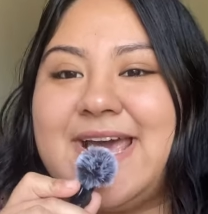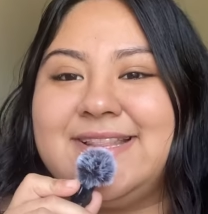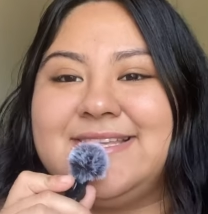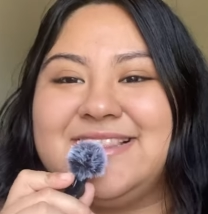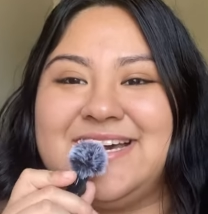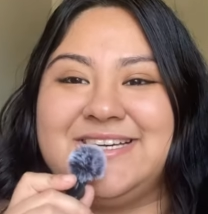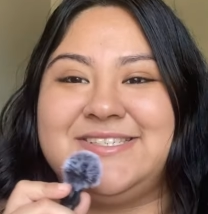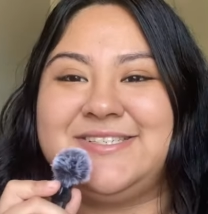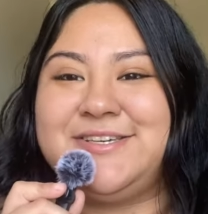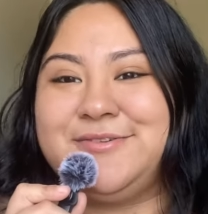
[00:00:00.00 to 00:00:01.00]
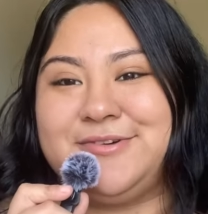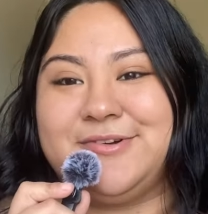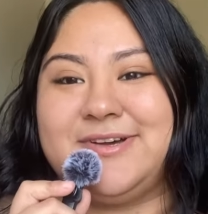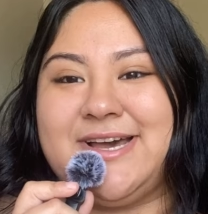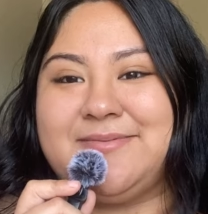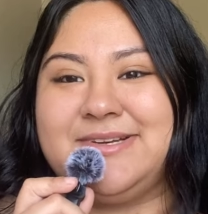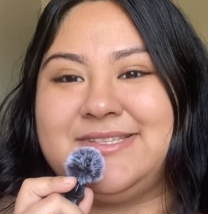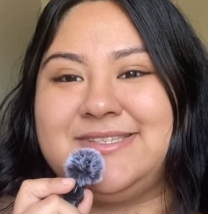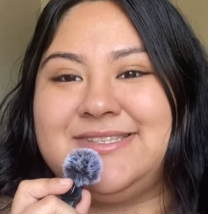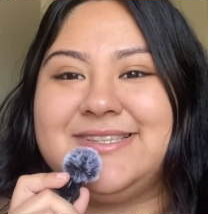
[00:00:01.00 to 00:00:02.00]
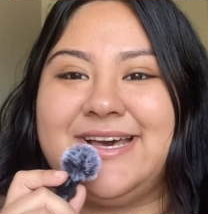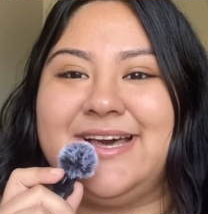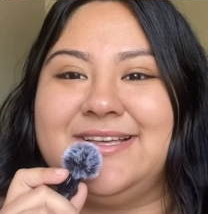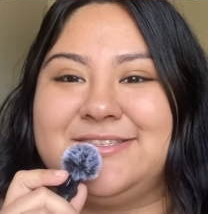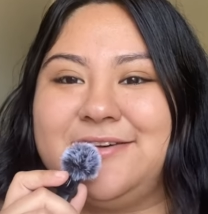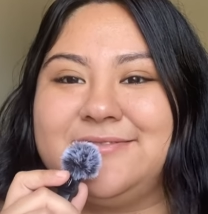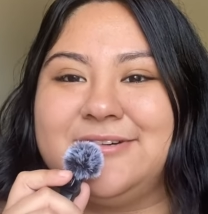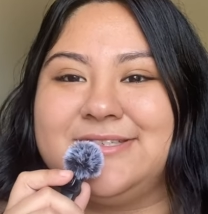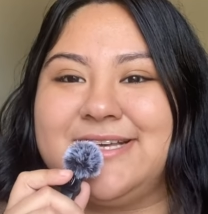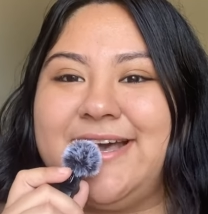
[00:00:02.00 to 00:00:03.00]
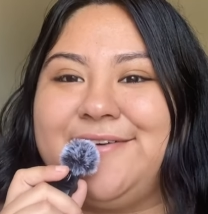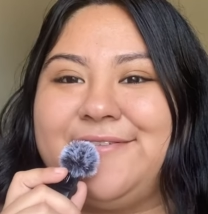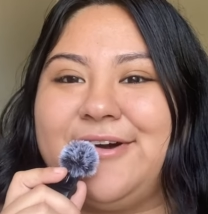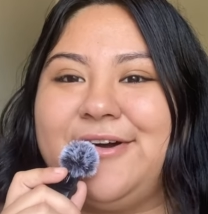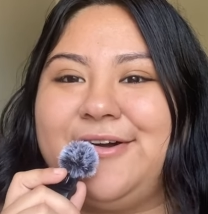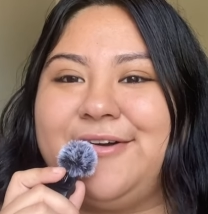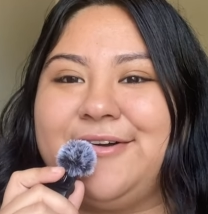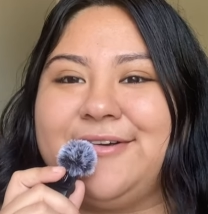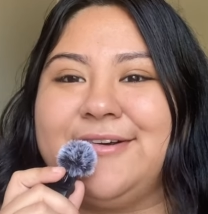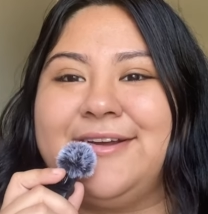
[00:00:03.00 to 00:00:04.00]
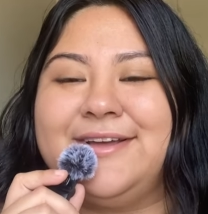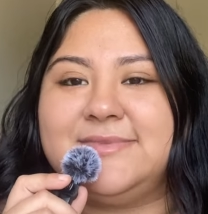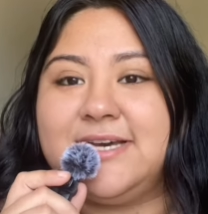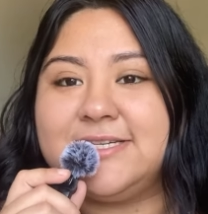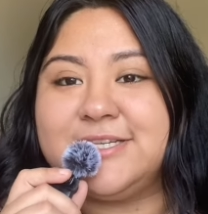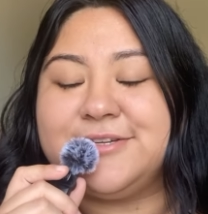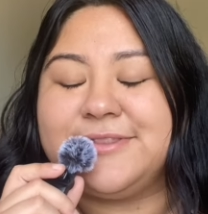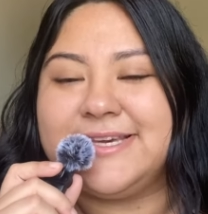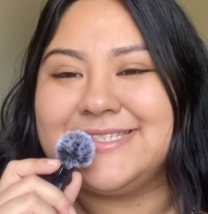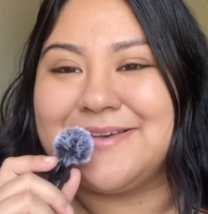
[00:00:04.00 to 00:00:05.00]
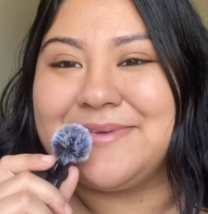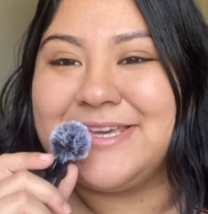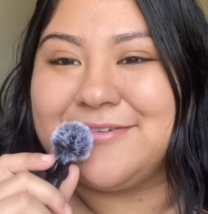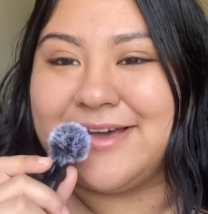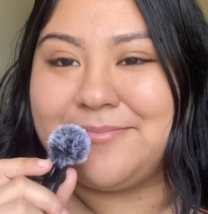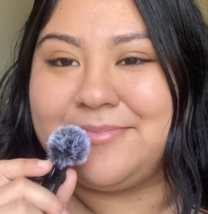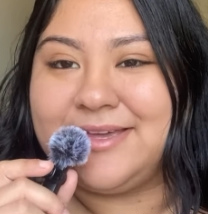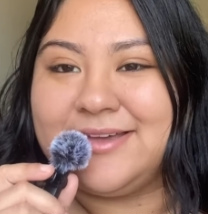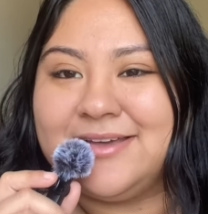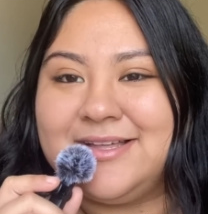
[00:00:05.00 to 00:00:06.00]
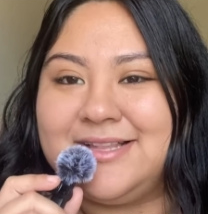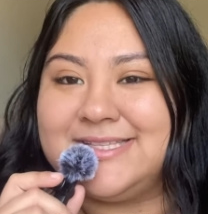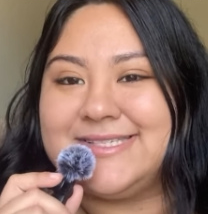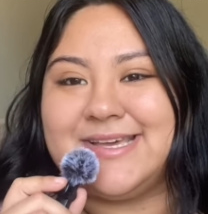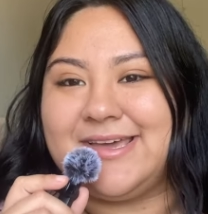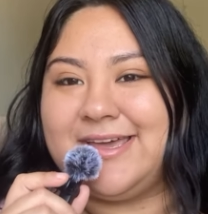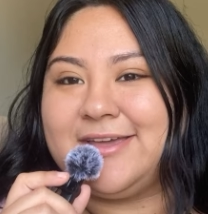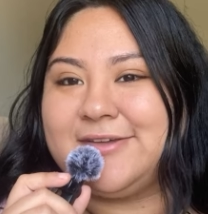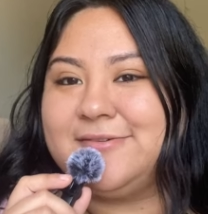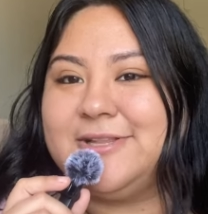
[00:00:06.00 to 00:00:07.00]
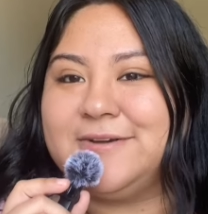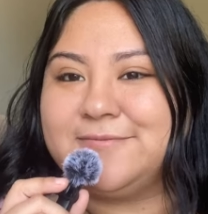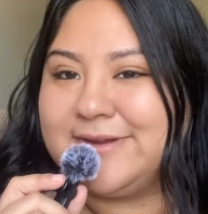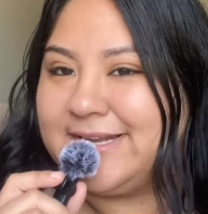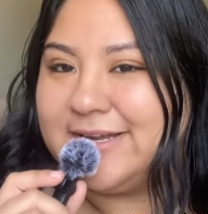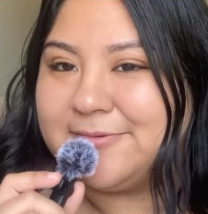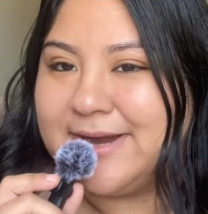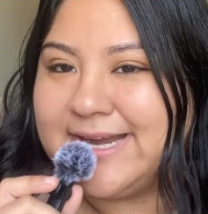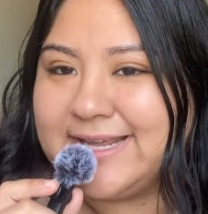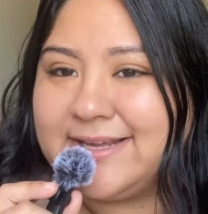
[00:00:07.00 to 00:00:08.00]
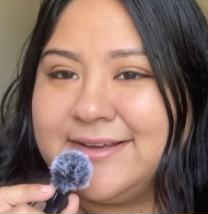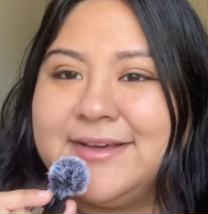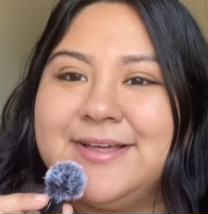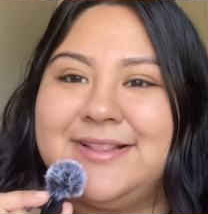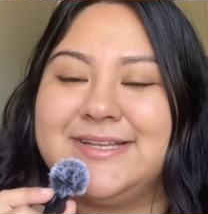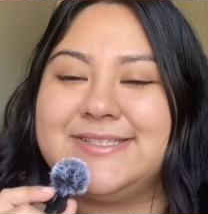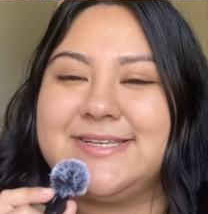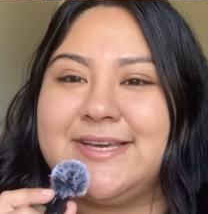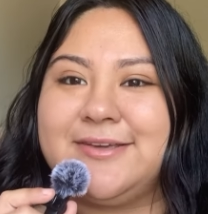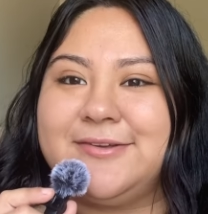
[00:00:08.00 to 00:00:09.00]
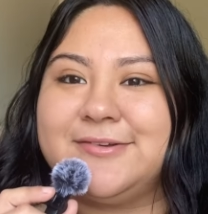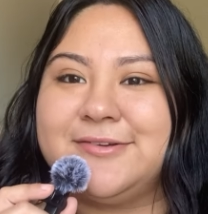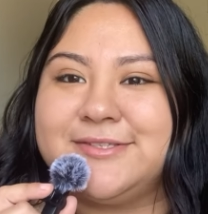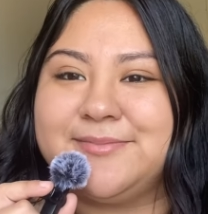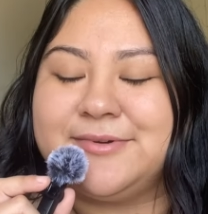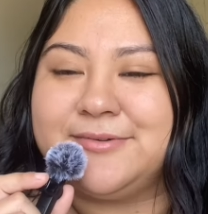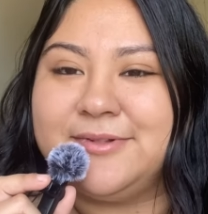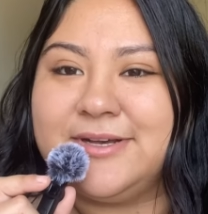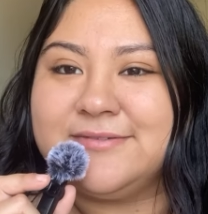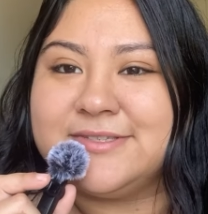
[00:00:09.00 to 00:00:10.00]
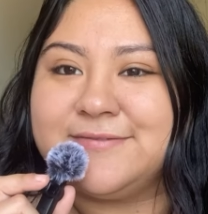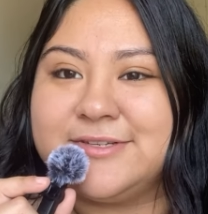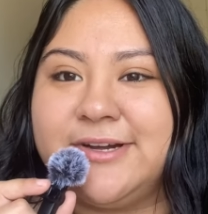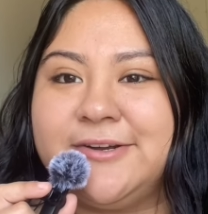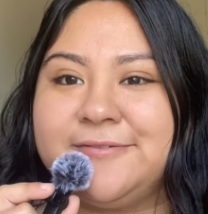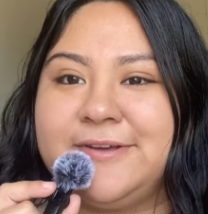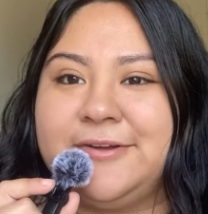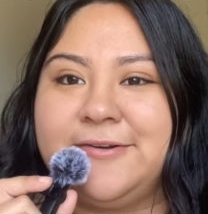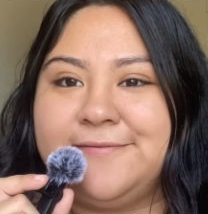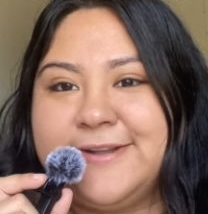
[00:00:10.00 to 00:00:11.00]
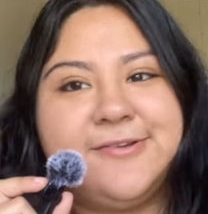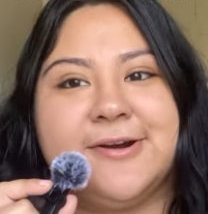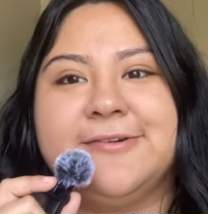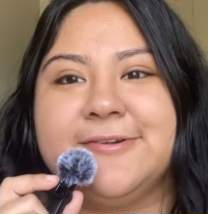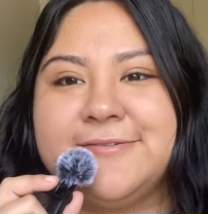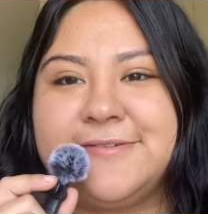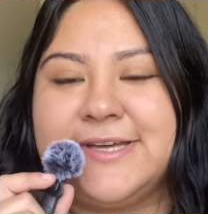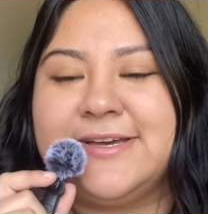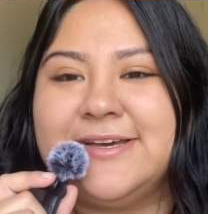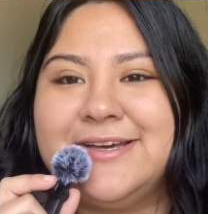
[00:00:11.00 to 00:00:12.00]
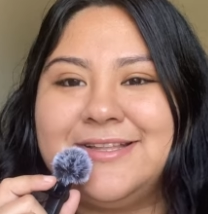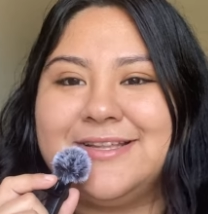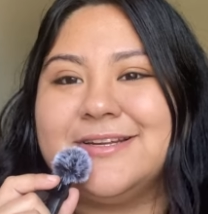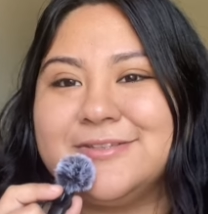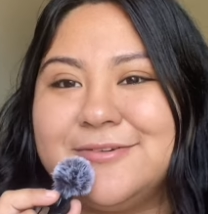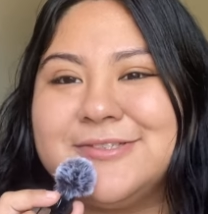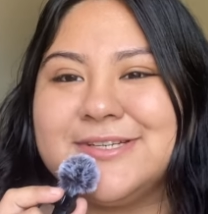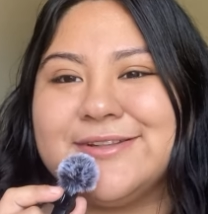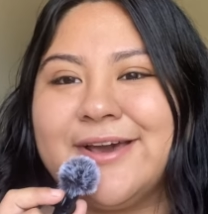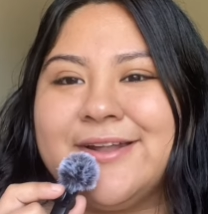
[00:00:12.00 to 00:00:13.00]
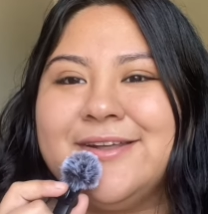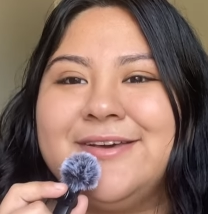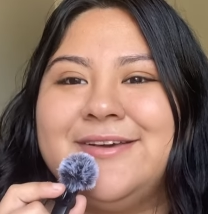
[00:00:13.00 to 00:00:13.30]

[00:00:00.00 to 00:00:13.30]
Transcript: And the last cute girl habits that soft girls have are to do things that make you happy. Let's say you love reading or writing. Let's say you're someone who loves photography or videography. Then indulge in that.